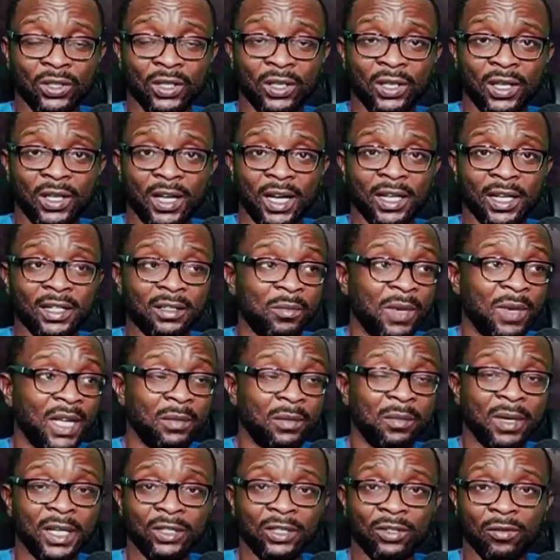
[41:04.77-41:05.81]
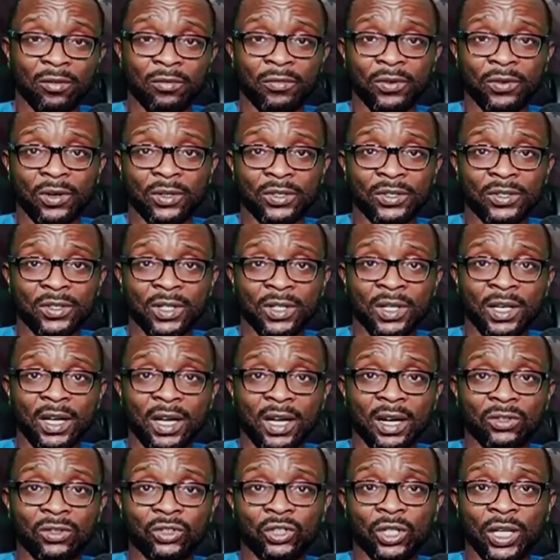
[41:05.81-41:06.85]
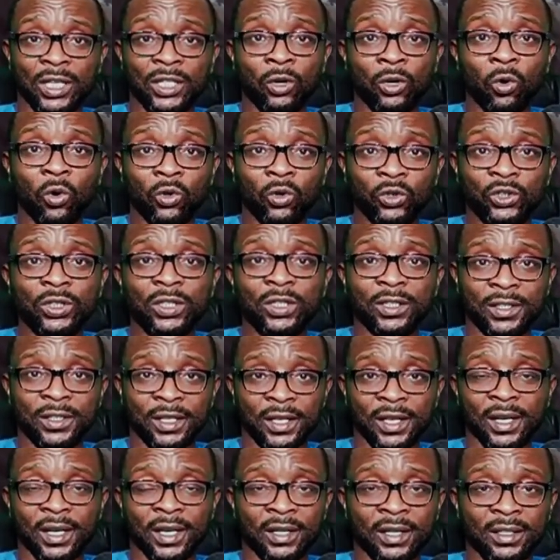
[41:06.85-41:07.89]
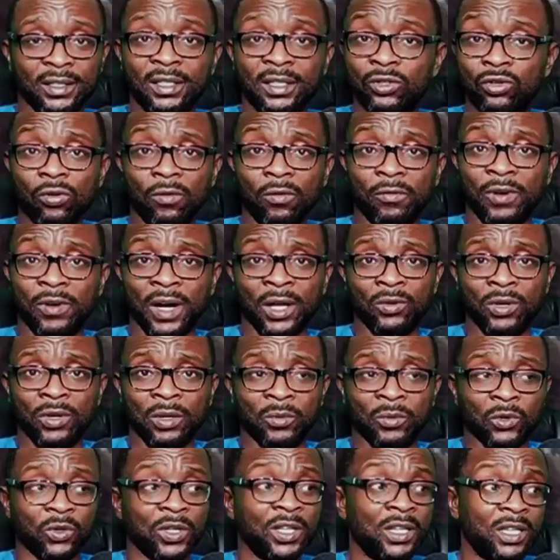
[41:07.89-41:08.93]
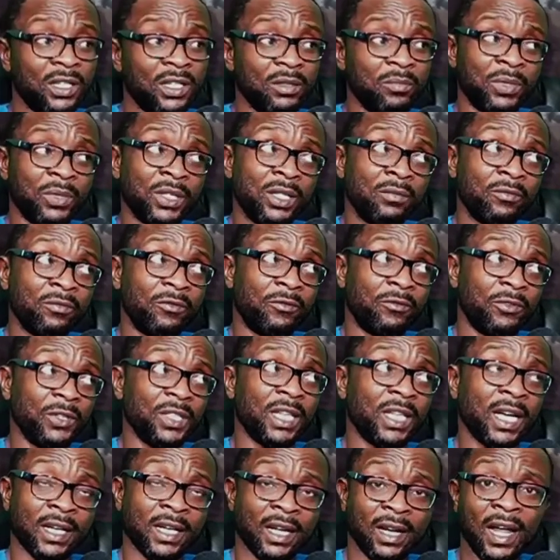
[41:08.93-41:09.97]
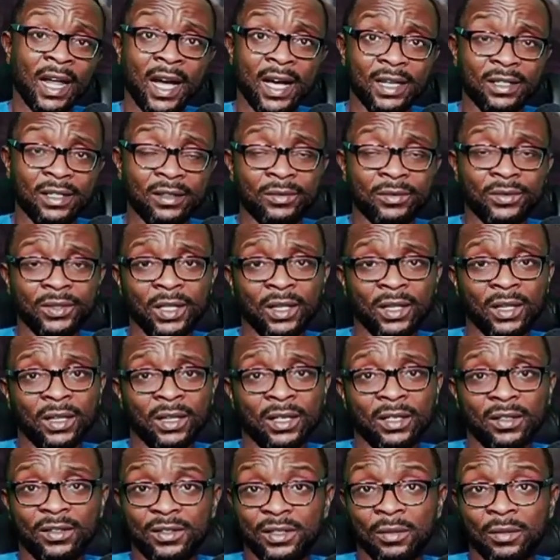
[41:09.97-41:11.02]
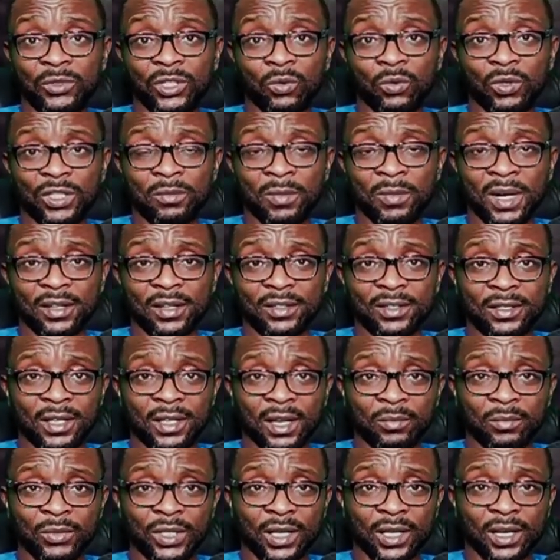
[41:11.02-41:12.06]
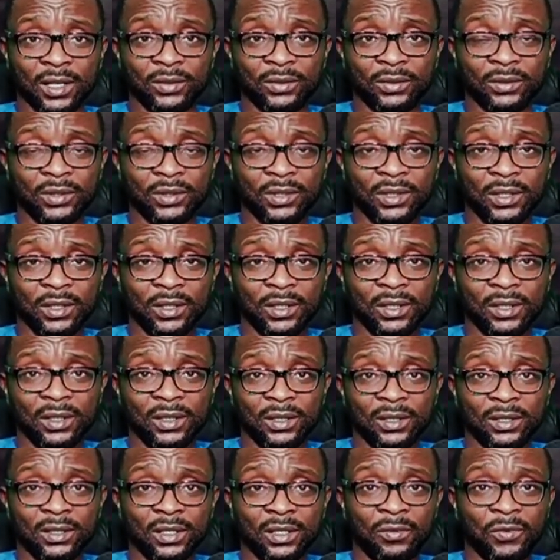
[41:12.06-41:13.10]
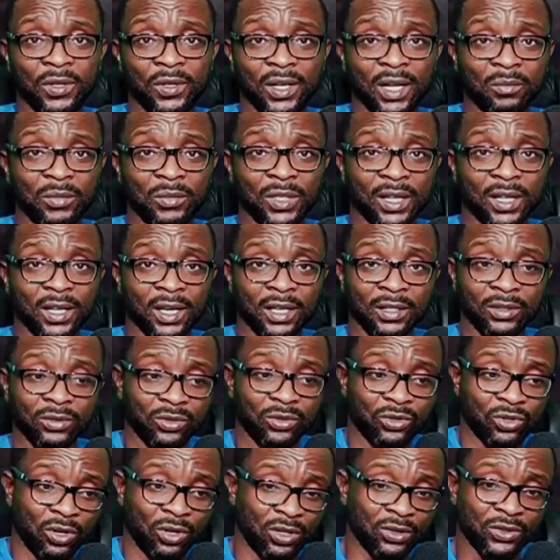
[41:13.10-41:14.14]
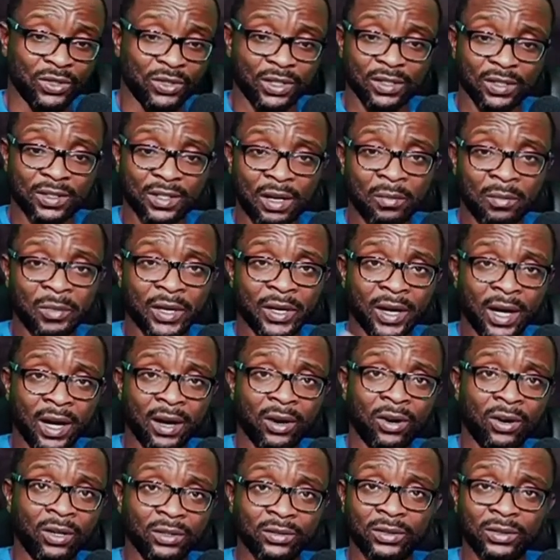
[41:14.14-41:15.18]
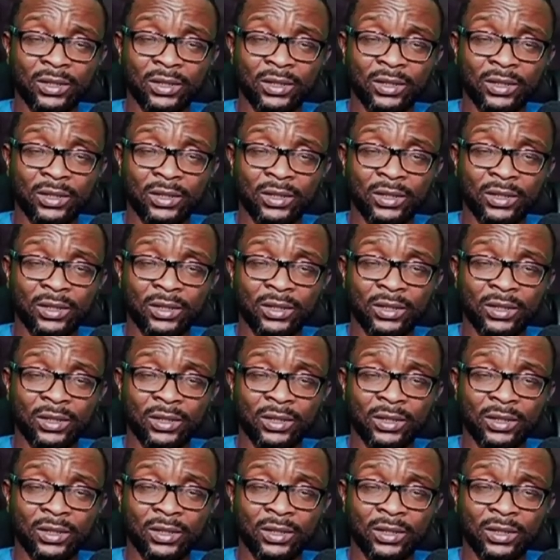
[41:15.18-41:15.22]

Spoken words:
and many, many of us actually hold dear. It's so valuable. Being free and alive. Same thing with Nnamdi Kanu. If Nnamdi Kanu turns his camera on